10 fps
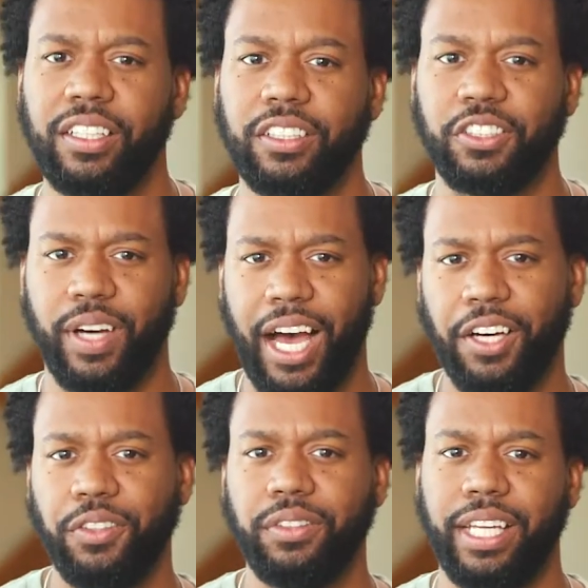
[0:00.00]
So
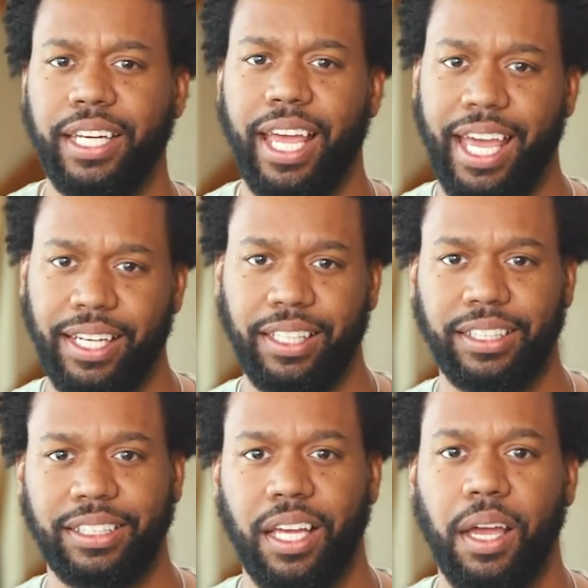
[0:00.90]
how do data
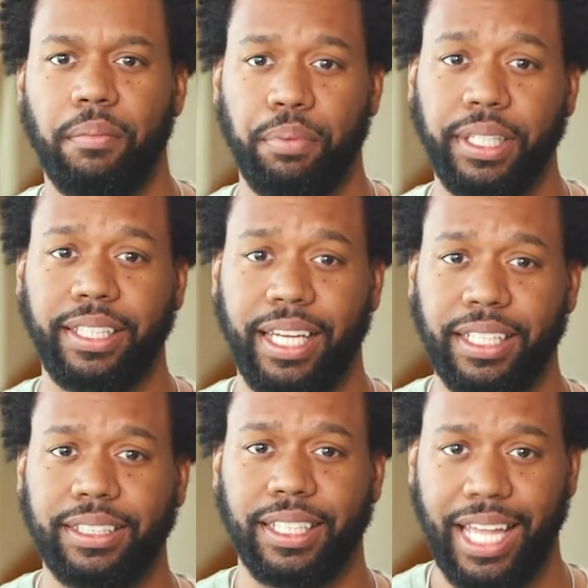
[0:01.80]
analysts bring
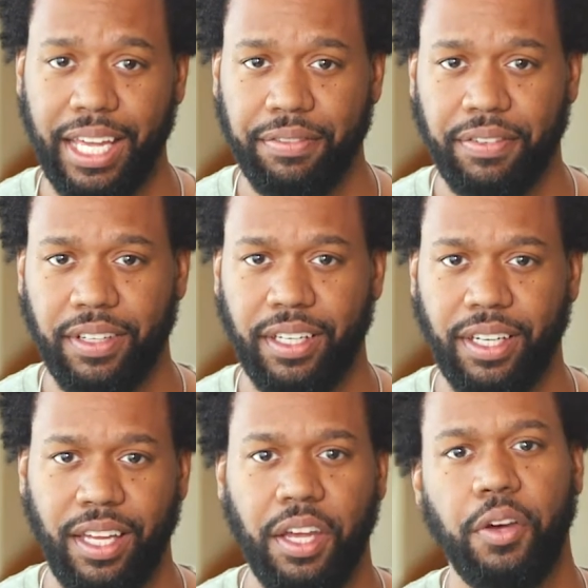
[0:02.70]
data to life?
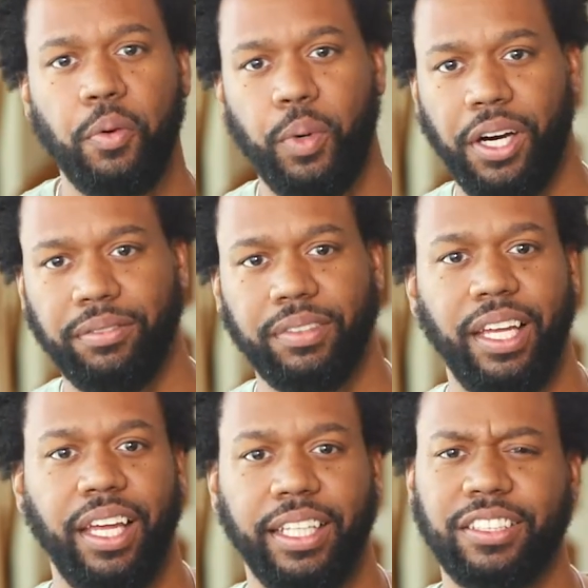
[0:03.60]
Well,
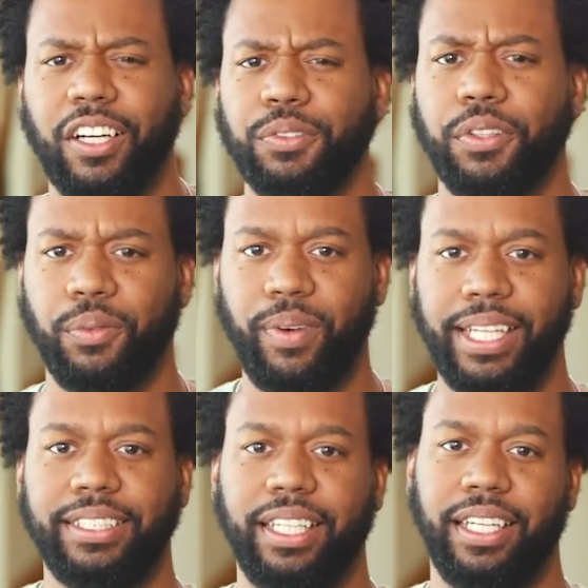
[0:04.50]
it starts with the
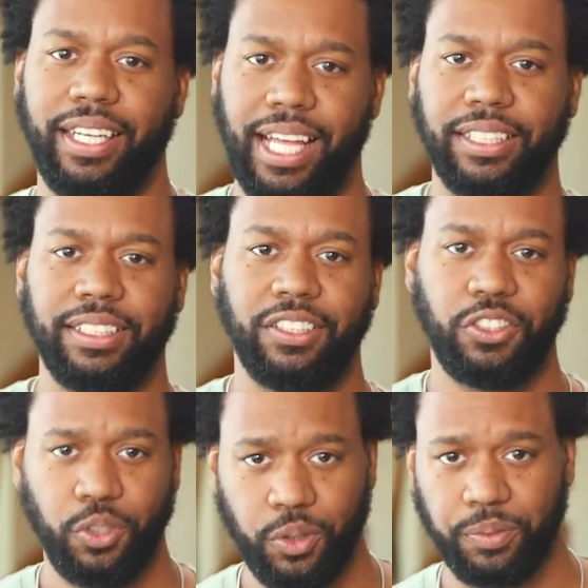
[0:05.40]
right data analysis
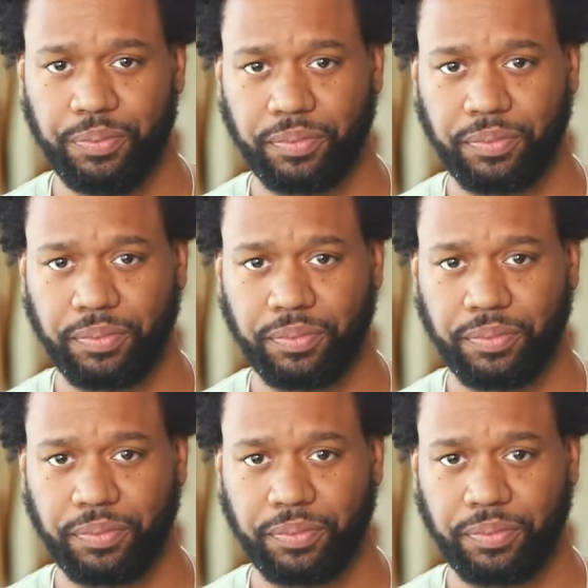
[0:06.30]
tool.